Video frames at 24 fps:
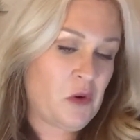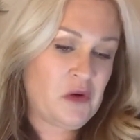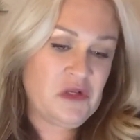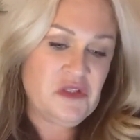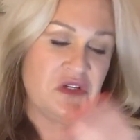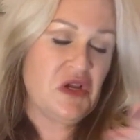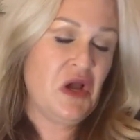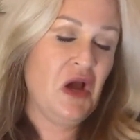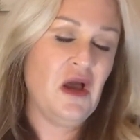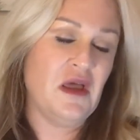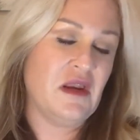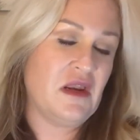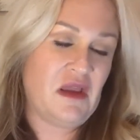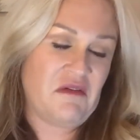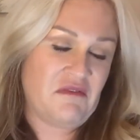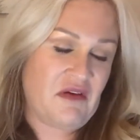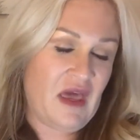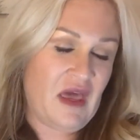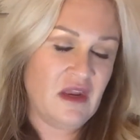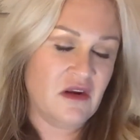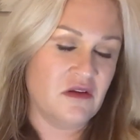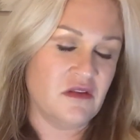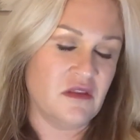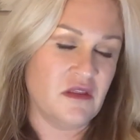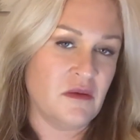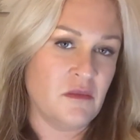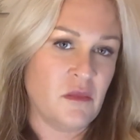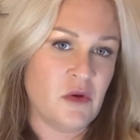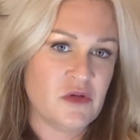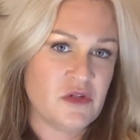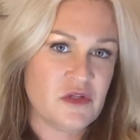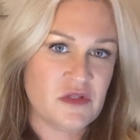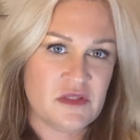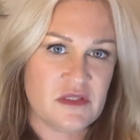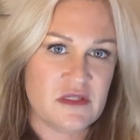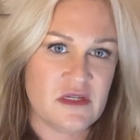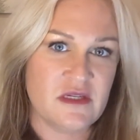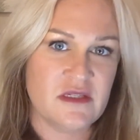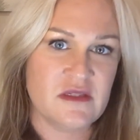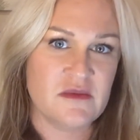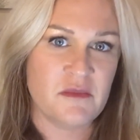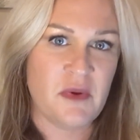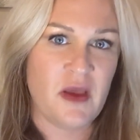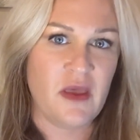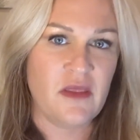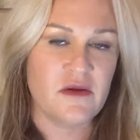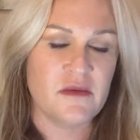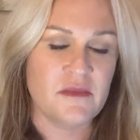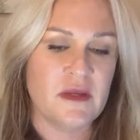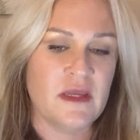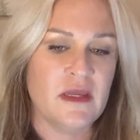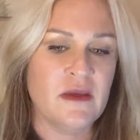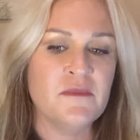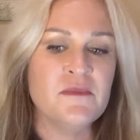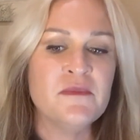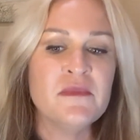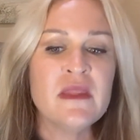It's gone. I've had all the emotions. It doesn't bother me.